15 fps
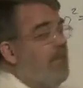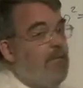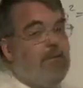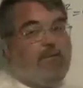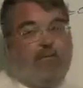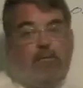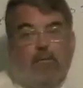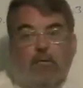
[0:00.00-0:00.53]

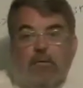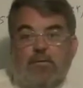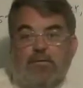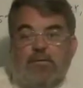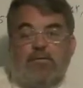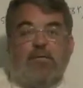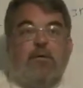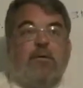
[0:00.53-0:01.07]

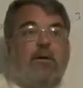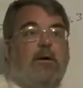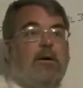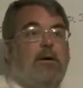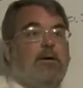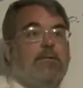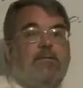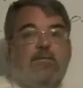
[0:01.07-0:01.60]
3/4
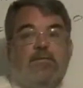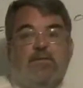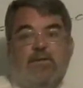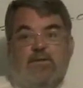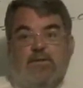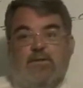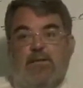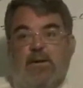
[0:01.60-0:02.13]
of
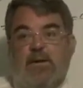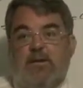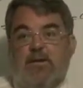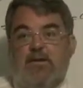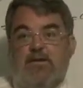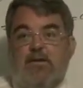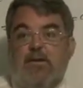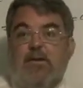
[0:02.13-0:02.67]
6 feet
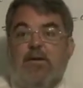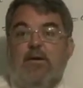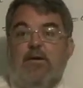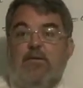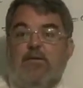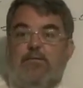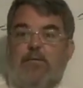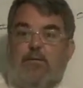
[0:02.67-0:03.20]
is
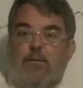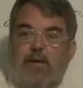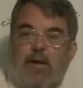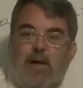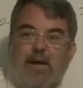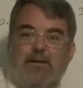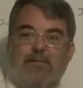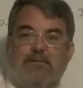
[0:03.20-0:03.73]

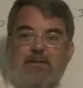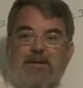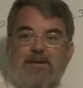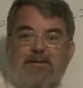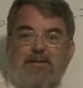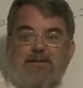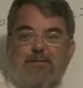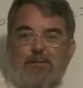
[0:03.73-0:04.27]
4.5
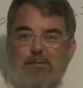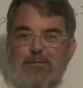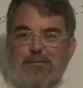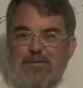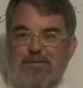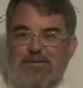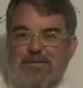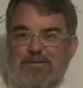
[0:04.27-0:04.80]
feet, 4
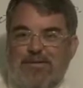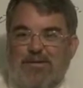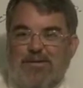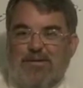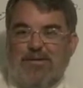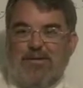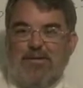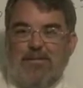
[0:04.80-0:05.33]
foot 6
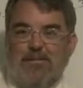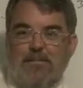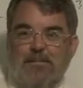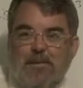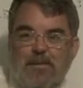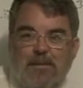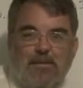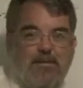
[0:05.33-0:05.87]
inches.
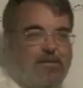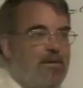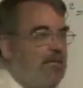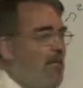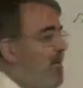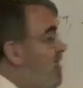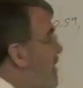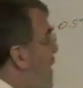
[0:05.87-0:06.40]
So
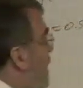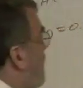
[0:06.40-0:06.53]
it means the